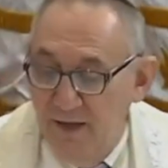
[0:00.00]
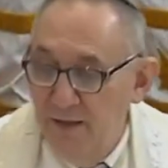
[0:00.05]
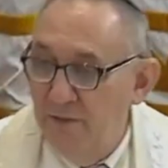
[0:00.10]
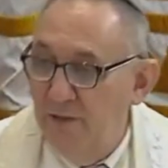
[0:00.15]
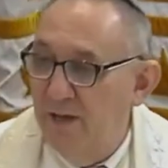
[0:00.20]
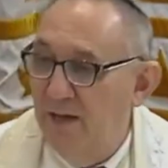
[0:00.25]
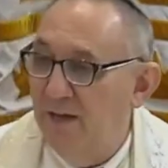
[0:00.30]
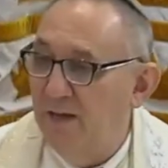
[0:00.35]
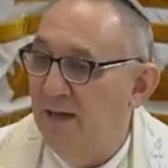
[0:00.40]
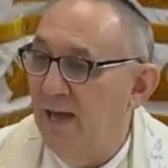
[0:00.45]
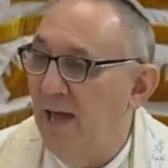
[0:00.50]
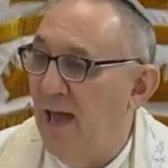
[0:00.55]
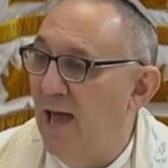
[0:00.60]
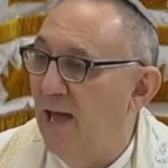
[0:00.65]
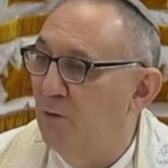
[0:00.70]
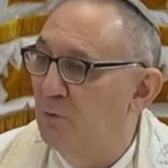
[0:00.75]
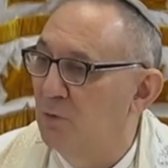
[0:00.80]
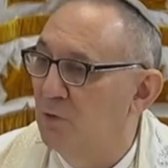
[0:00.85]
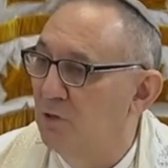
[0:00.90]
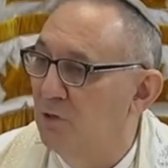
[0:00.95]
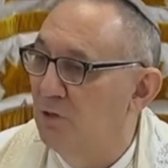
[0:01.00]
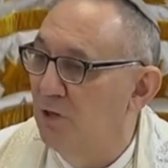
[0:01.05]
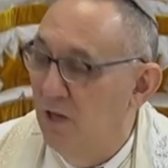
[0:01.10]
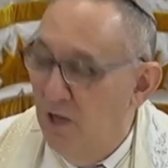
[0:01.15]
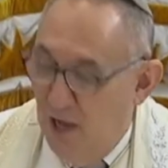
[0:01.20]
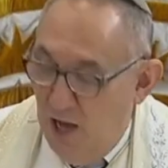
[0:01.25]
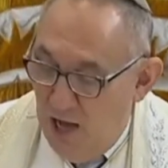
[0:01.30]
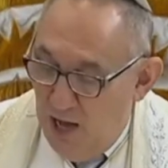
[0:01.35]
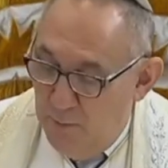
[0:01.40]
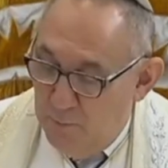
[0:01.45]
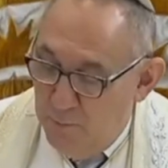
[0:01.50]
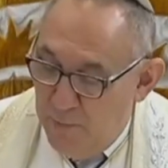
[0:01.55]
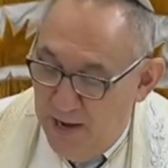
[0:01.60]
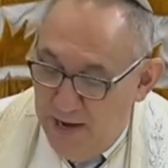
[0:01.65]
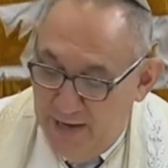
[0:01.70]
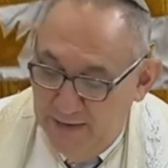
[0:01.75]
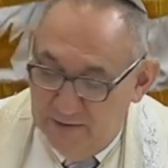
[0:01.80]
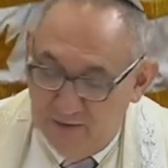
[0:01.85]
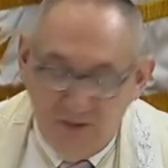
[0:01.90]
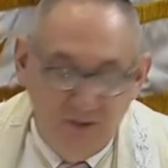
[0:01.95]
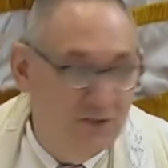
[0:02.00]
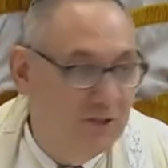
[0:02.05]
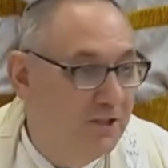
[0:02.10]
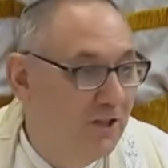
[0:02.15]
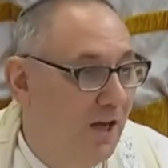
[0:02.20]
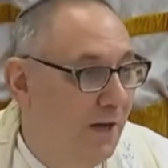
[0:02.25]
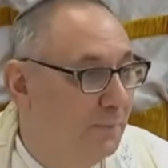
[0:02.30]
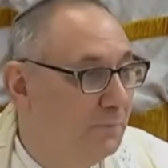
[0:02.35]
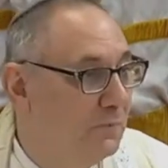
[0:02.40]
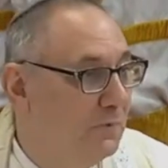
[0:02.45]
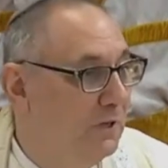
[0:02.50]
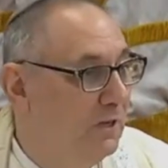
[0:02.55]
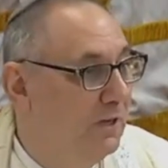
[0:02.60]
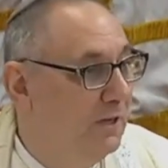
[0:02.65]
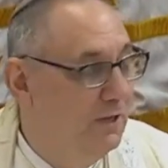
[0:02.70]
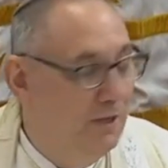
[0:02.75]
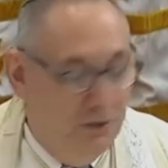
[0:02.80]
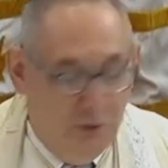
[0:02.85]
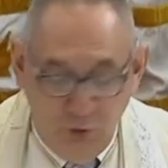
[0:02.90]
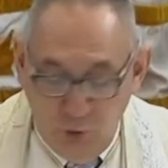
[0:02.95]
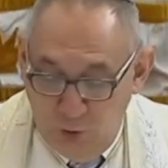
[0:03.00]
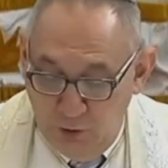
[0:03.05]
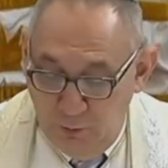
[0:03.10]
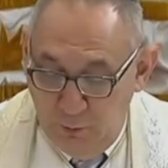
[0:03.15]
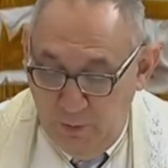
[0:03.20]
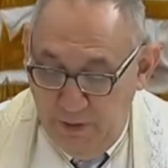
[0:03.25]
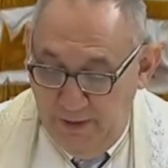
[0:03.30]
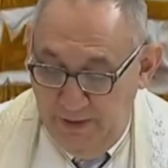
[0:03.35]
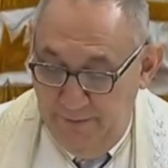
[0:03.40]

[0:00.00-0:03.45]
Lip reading: they encountered a man slumped in a doorway.